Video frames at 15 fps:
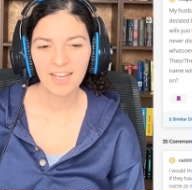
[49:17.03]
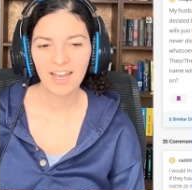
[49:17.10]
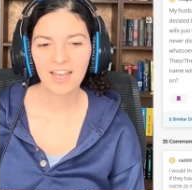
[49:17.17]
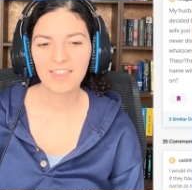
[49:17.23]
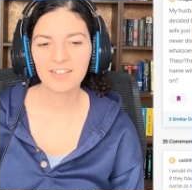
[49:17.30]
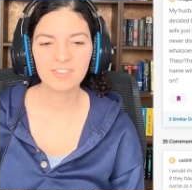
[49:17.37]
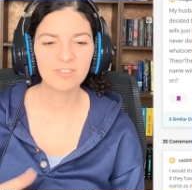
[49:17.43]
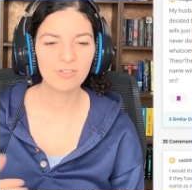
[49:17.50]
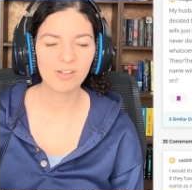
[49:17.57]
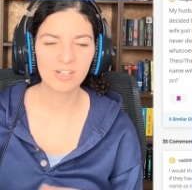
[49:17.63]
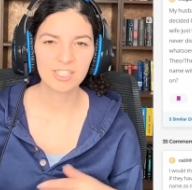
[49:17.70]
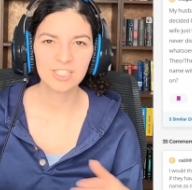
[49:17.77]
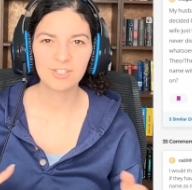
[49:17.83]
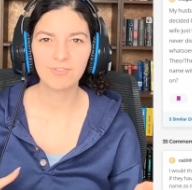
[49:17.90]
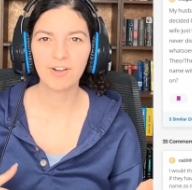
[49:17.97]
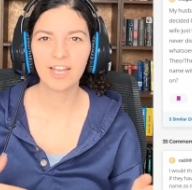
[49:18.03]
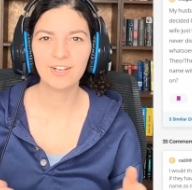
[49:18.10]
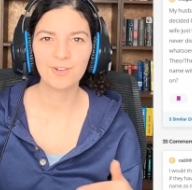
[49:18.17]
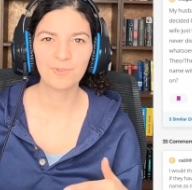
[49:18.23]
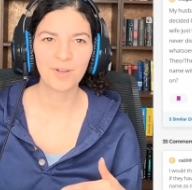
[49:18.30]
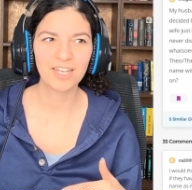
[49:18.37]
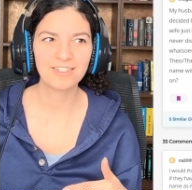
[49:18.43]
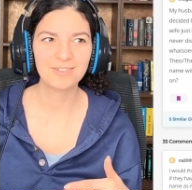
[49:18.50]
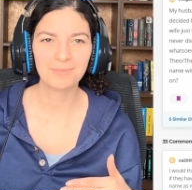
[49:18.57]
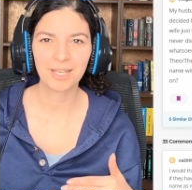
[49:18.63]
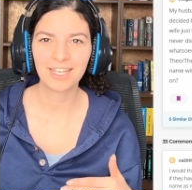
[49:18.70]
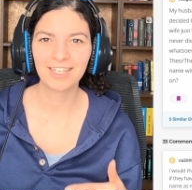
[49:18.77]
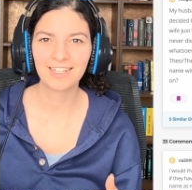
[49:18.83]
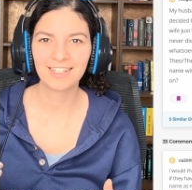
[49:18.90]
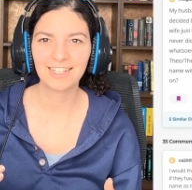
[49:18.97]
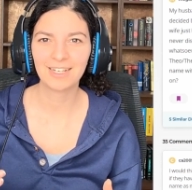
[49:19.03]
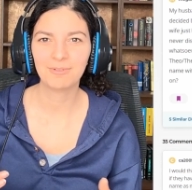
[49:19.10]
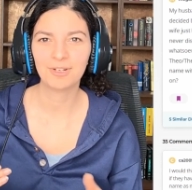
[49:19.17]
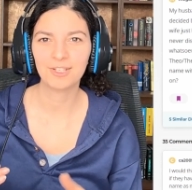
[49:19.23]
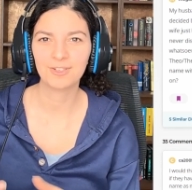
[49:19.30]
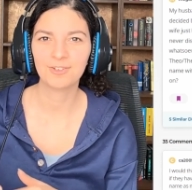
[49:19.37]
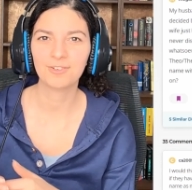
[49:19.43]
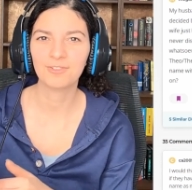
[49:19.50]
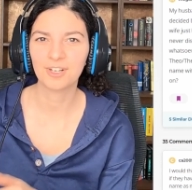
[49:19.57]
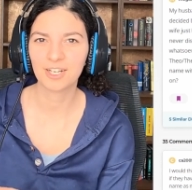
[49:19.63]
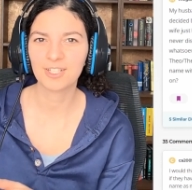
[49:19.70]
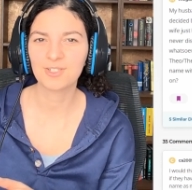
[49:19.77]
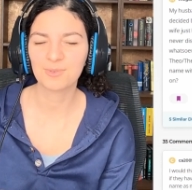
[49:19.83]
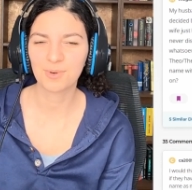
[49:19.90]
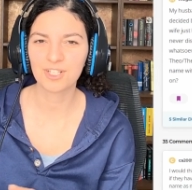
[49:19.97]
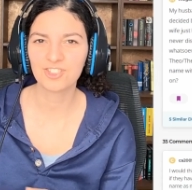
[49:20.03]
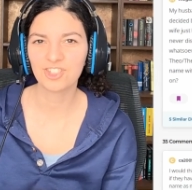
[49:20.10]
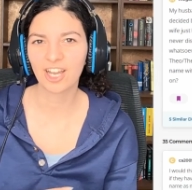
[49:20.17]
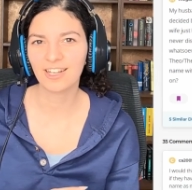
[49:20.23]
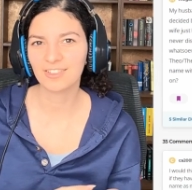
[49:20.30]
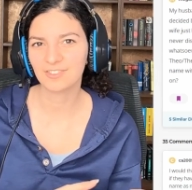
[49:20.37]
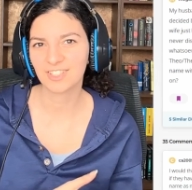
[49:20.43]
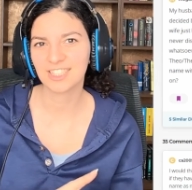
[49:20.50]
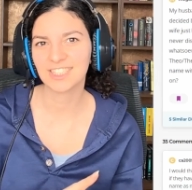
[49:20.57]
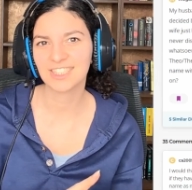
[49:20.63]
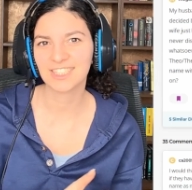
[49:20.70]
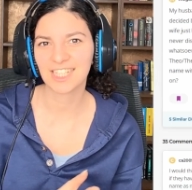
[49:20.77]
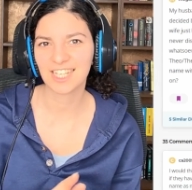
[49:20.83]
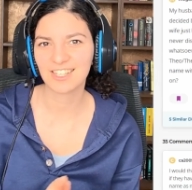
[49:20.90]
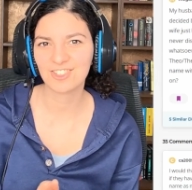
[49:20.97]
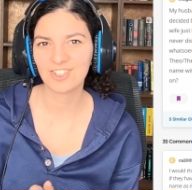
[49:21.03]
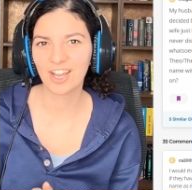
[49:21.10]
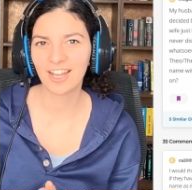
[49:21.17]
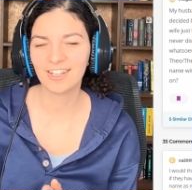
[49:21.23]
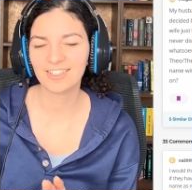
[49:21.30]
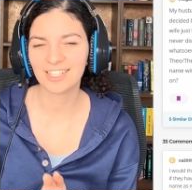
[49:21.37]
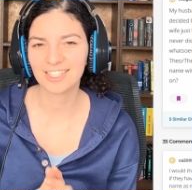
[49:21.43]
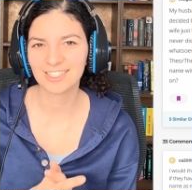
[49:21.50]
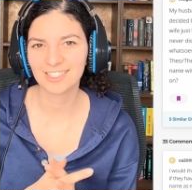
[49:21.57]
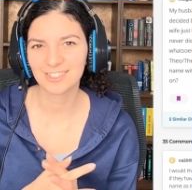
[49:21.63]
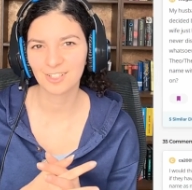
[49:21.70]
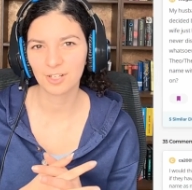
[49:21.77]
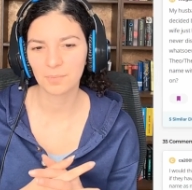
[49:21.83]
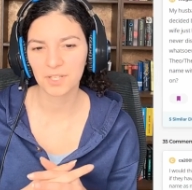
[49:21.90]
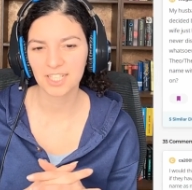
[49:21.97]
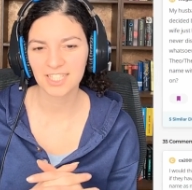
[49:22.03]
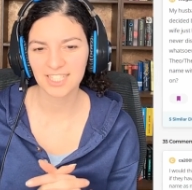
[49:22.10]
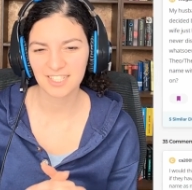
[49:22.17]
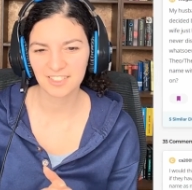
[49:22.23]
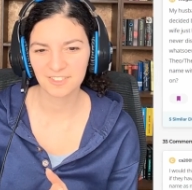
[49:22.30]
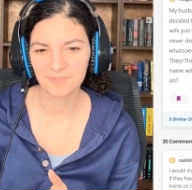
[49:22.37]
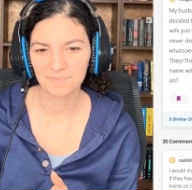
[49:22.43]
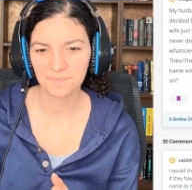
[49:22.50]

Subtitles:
I think so long as you find a way to make it clear when you're referring to one child versus the other child, then it's not a big deal.